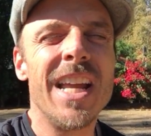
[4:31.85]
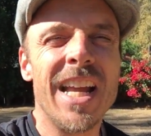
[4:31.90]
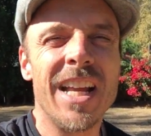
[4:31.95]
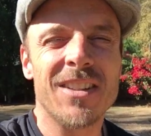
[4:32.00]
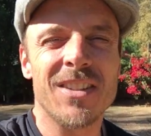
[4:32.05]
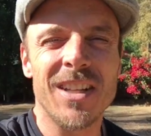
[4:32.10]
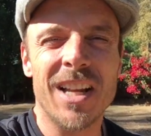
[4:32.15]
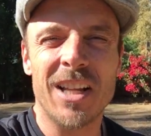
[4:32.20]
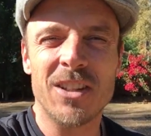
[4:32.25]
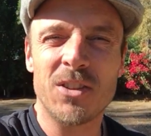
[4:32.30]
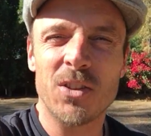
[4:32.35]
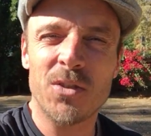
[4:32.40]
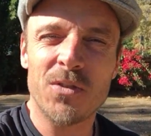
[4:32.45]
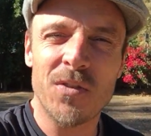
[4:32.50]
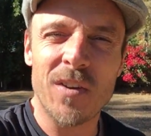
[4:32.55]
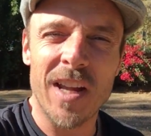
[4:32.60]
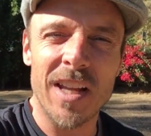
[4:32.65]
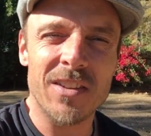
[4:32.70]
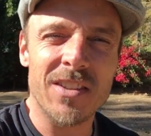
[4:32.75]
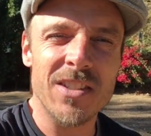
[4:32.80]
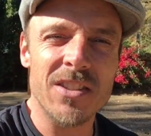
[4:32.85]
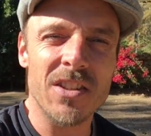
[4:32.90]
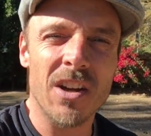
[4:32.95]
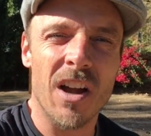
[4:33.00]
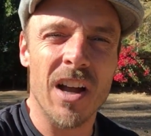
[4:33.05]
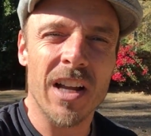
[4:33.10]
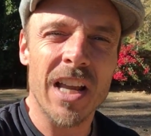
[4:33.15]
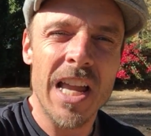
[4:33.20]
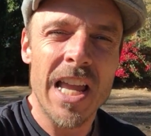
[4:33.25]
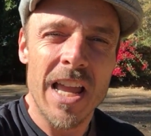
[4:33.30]
It's not just fancy
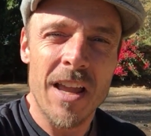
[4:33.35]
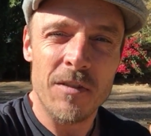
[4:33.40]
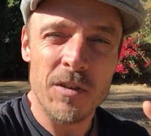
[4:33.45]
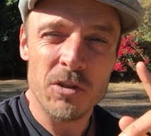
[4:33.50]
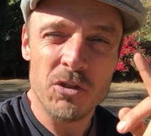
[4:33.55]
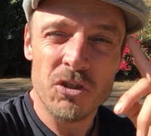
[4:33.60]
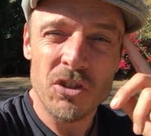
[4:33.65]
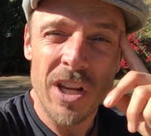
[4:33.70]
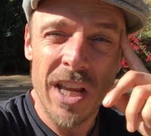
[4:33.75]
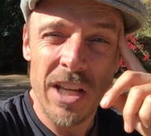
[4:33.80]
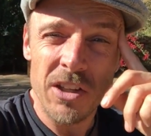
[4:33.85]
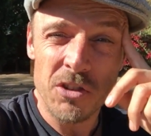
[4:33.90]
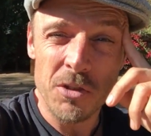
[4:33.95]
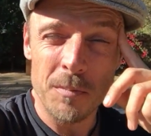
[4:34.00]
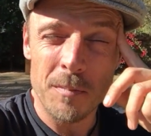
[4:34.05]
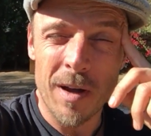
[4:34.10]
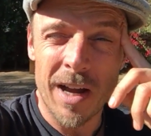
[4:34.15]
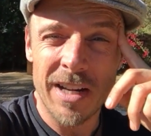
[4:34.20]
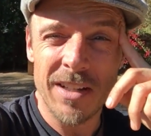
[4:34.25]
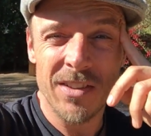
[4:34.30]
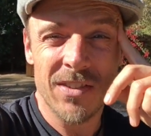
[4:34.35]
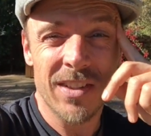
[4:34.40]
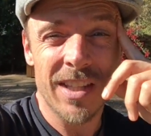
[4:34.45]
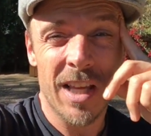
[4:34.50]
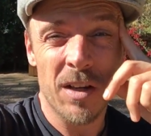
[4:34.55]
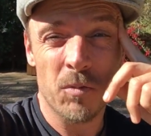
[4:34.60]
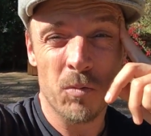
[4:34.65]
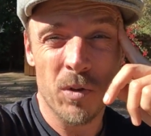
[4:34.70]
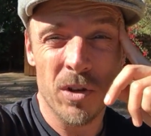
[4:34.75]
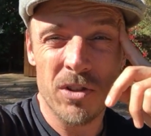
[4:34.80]
talk. If you change your
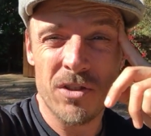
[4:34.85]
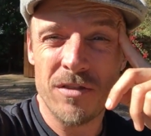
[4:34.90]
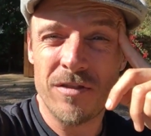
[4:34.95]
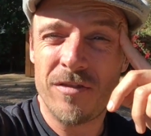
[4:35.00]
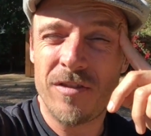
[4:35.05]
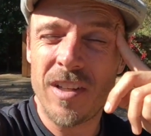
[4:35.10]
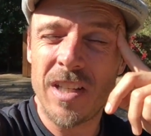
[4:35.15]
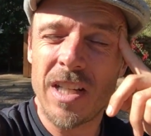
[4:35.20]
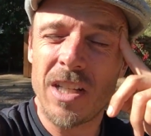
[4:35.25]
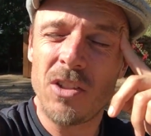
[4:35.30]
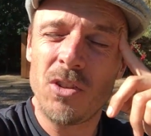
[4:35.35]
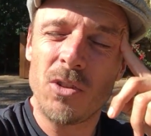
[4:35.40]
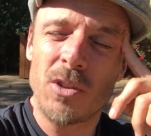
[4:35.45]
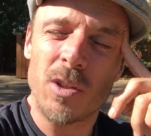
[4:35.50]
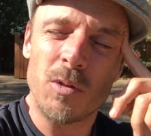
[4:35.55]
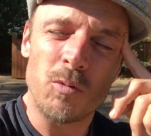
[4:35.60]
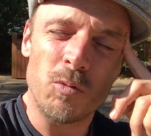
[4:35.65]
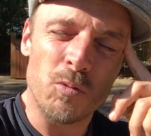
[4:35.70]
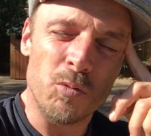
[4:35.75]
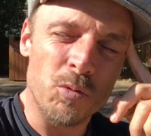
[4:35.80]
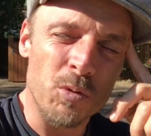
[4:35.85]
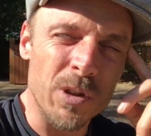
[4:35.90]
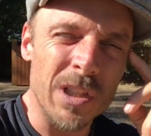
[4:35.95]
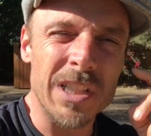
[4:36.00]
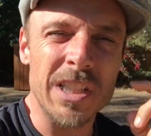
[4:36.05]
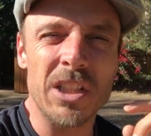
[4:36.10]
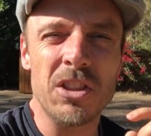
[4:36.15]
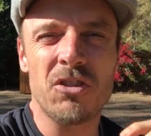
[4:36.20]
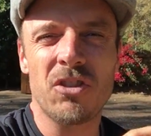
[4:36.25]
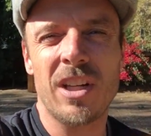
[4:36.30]
mindset and what you feed it, you can
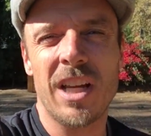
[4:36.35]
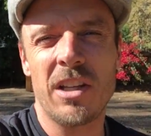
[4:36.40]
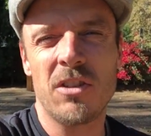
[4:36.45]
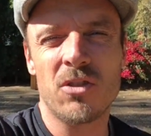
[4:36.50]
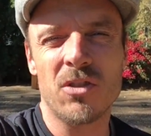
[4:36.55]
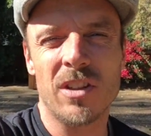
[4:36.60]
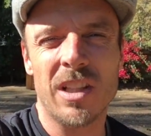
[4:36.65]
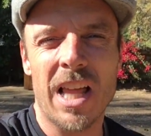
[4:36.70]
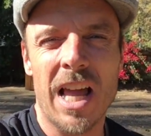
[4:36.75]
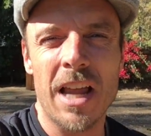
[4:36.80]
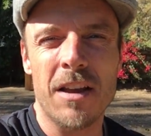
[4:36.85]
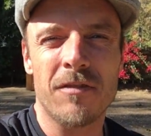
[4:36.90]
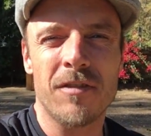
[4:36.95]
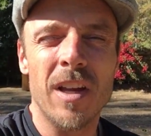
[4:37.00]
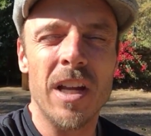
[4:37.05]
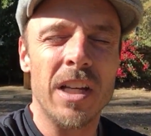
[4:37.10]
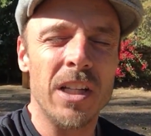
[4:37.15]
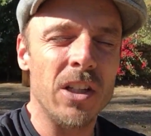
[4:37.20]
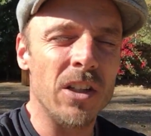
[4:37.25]
really change your life.